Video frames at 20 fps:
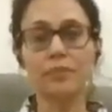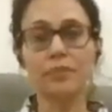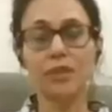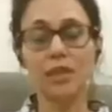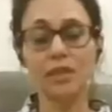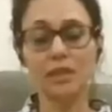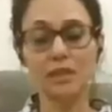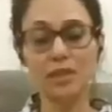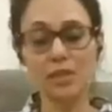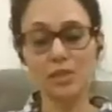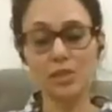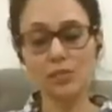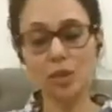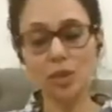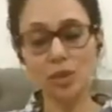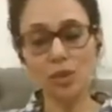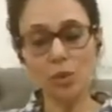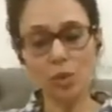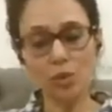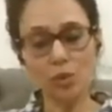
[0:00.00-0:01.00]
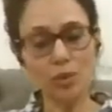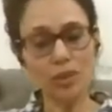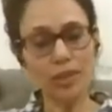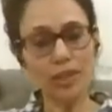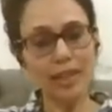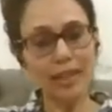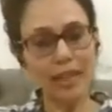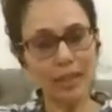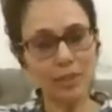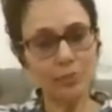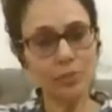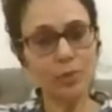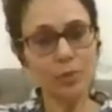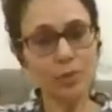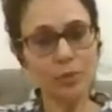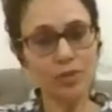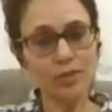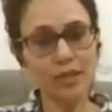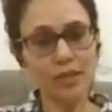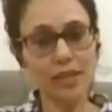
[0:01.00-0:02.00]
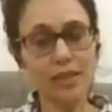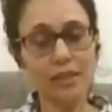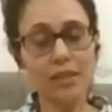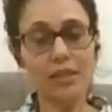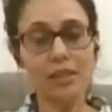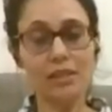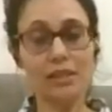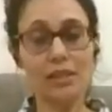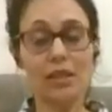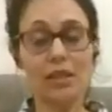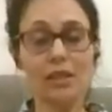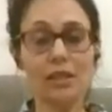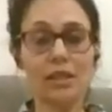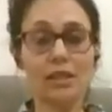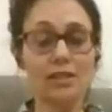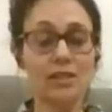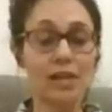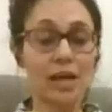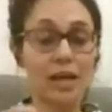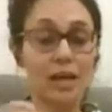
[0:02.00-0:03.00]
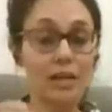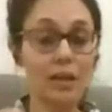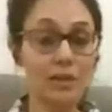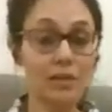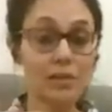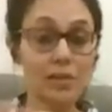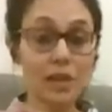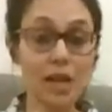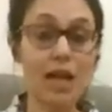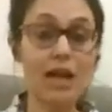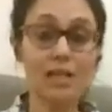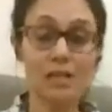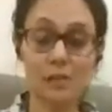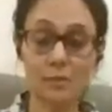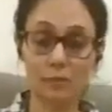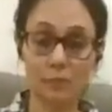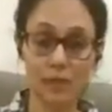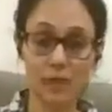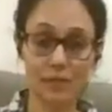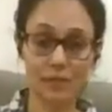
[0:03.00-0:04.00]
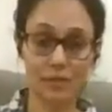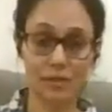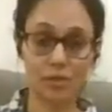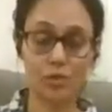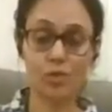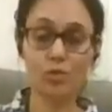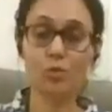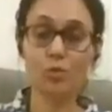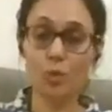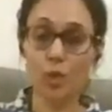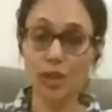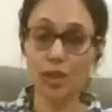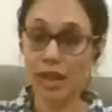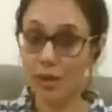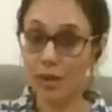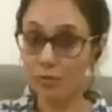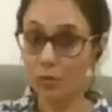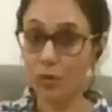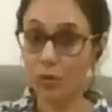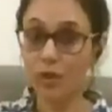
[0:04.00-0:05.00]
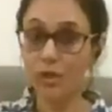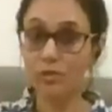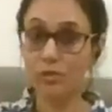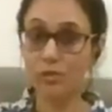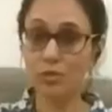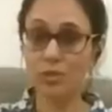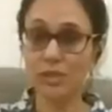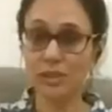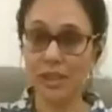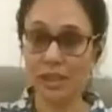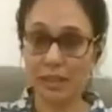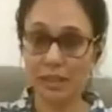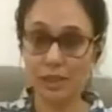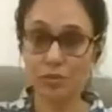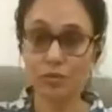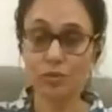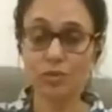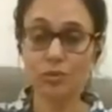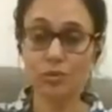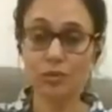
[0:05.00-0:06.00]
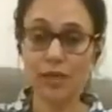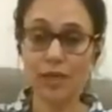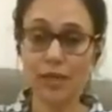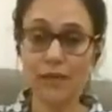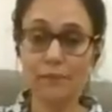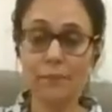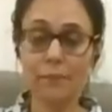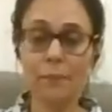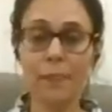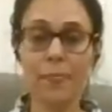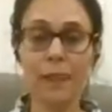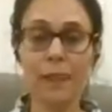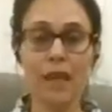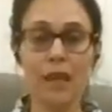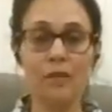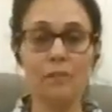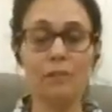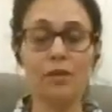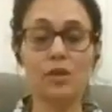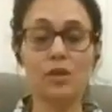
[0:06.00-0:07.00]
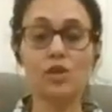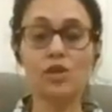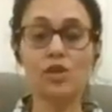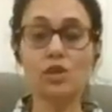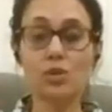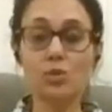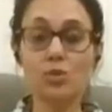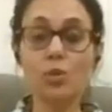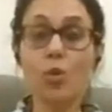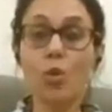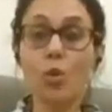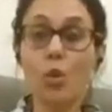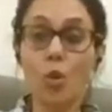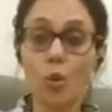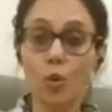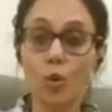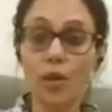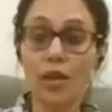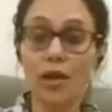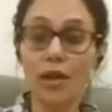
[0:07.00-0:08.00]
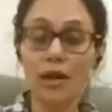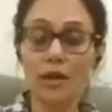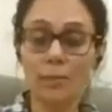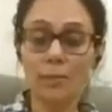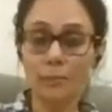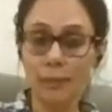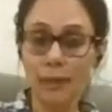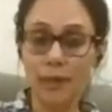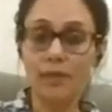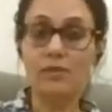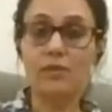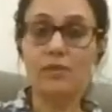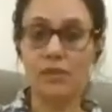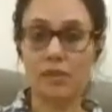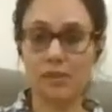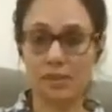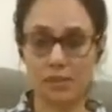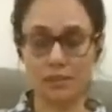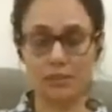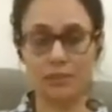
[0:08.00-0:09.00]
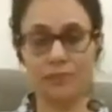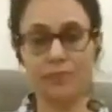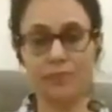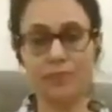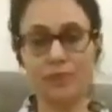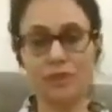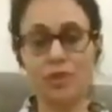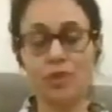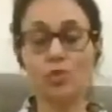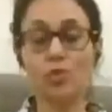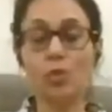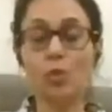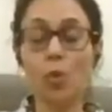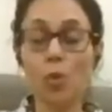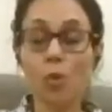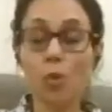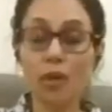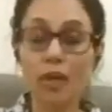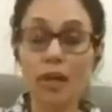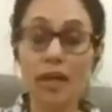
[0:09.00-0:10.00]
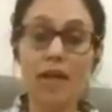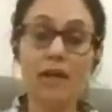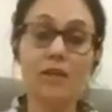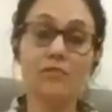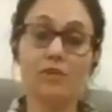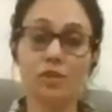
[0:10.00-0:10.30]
this will not only help you in that, there is another aspect to what I'm going to tell you today, because you all are parents, you all have